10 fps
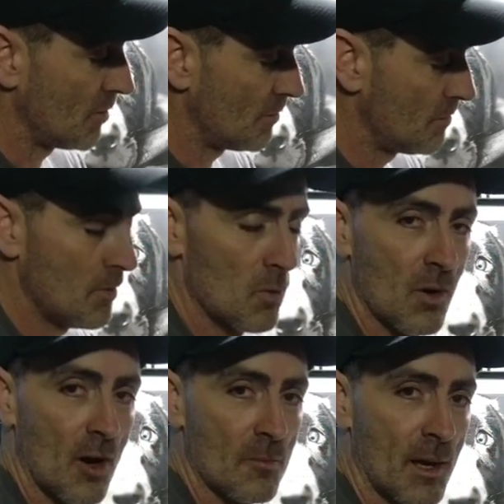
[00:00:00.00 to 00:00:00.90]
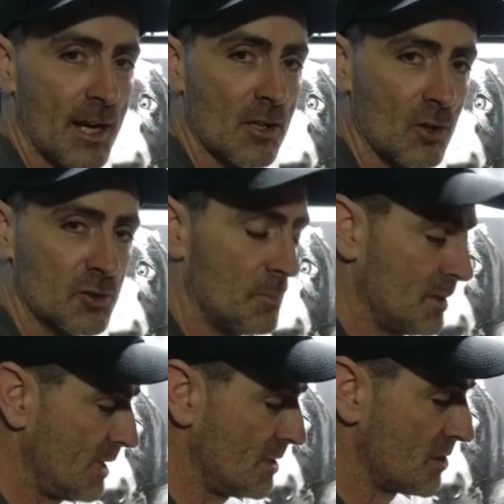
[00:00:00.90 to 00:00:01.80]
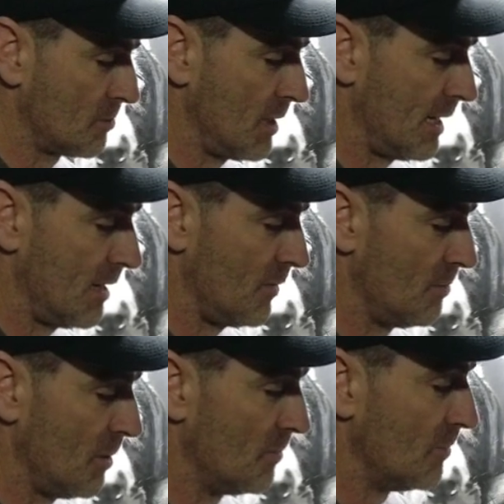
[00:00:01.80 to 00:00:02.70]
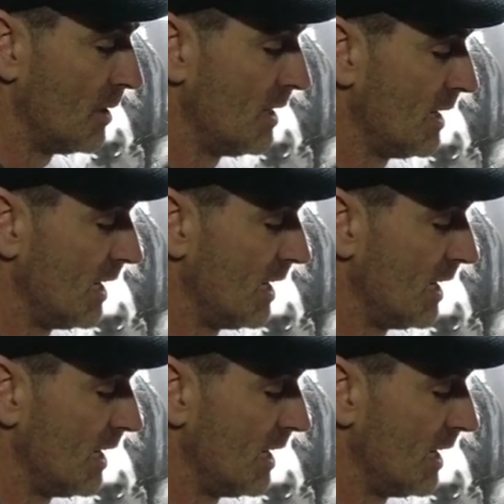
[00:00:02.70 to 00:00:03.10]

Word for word: do a full opaque one hundred percent spray out on the bottom.